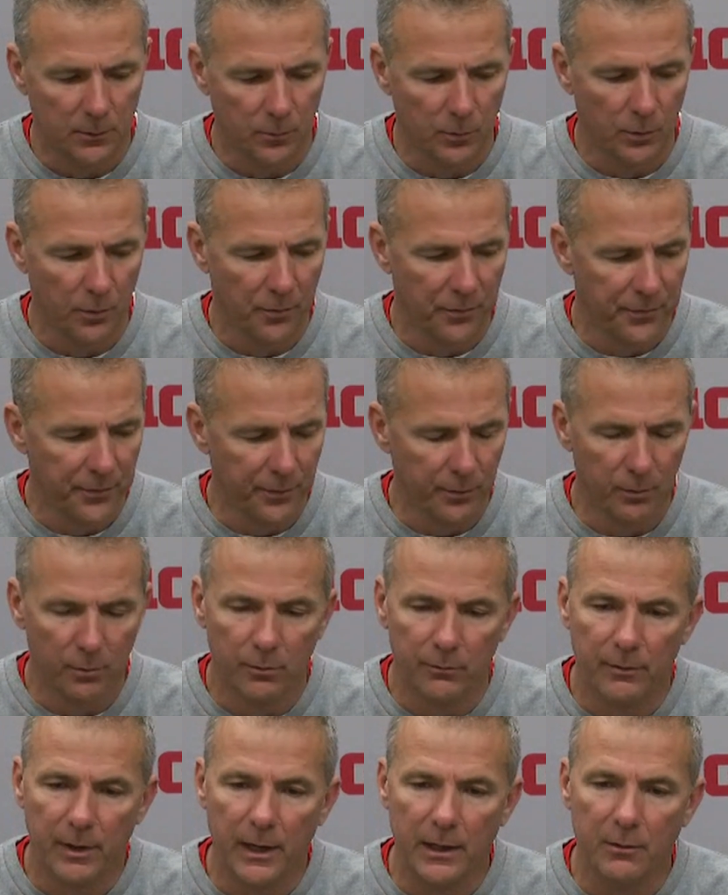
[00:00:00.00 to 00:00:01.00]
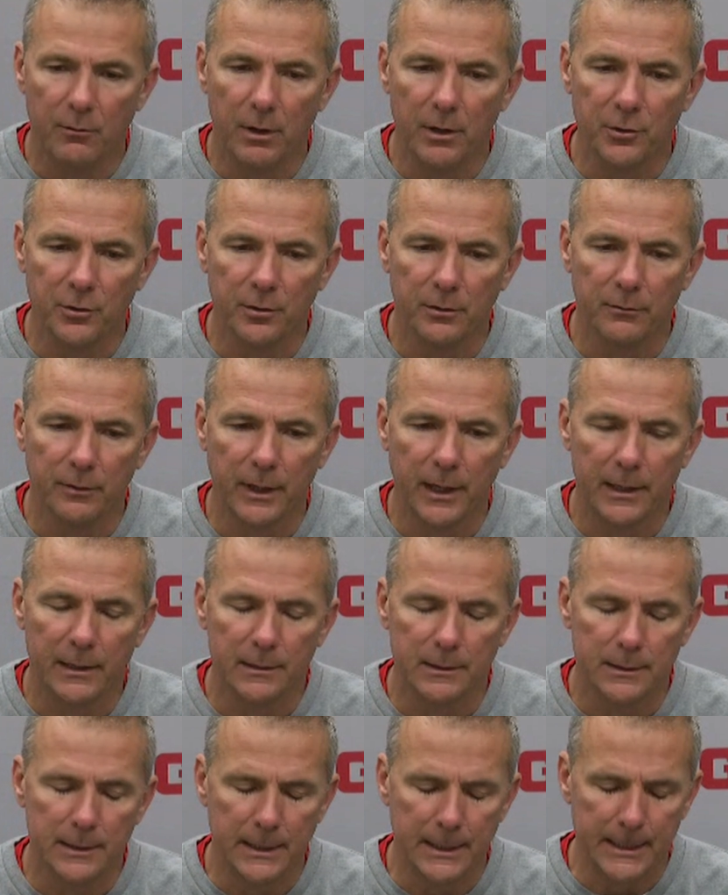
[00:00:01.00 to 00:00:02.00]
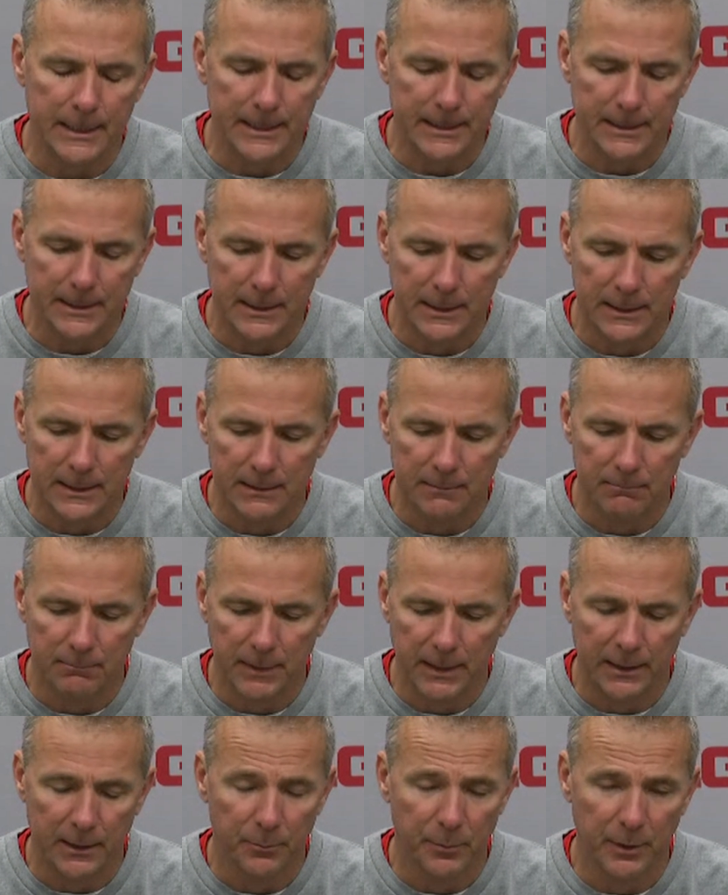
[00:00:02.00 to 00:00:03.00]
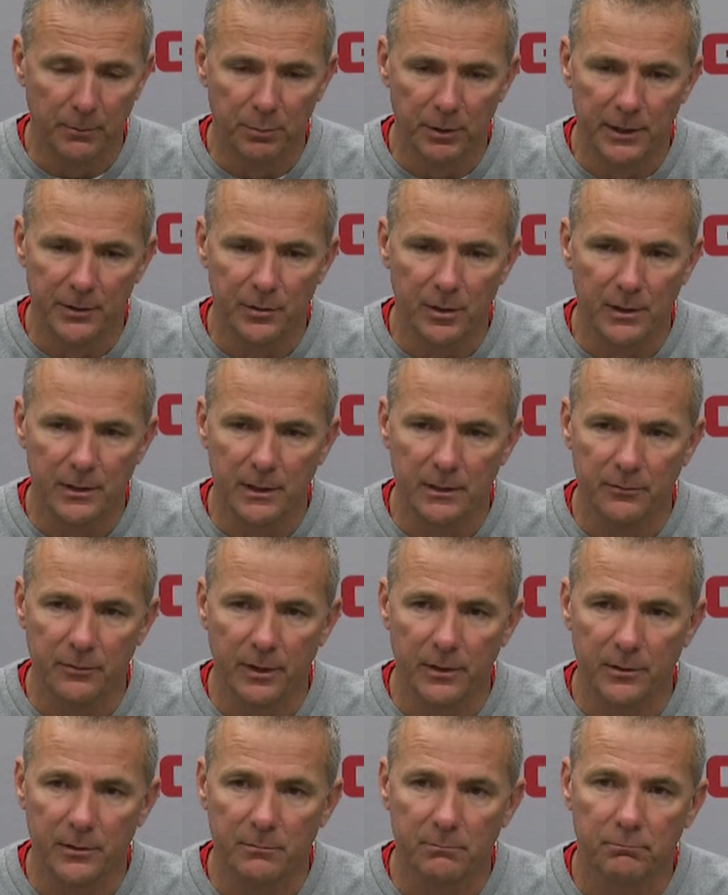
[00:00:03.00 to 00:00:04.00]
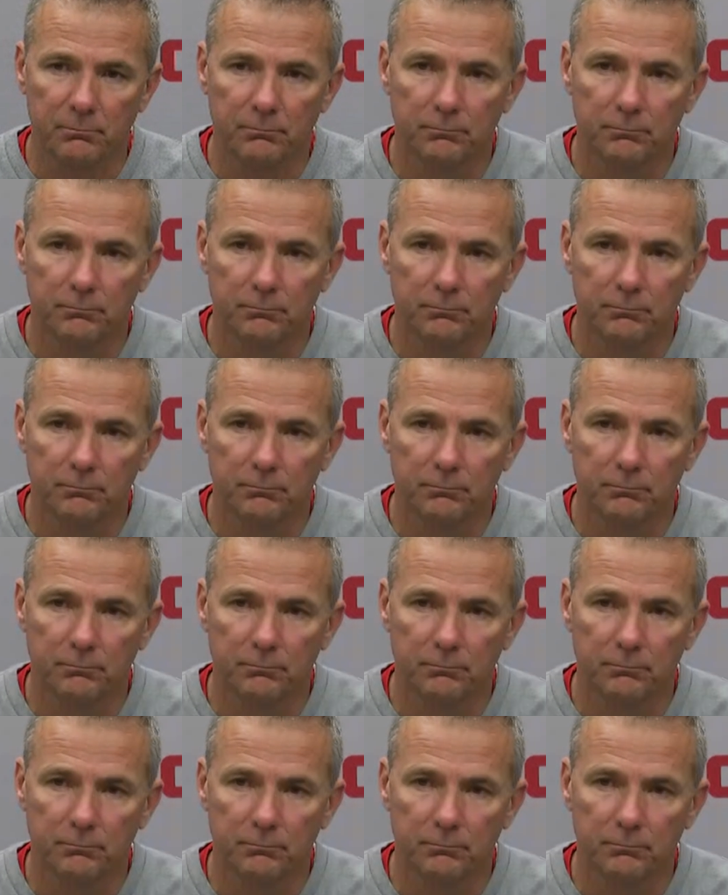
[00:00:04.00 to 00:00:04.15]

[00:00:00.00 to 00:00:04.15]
real thorough evaluation of that and the big plays on defense.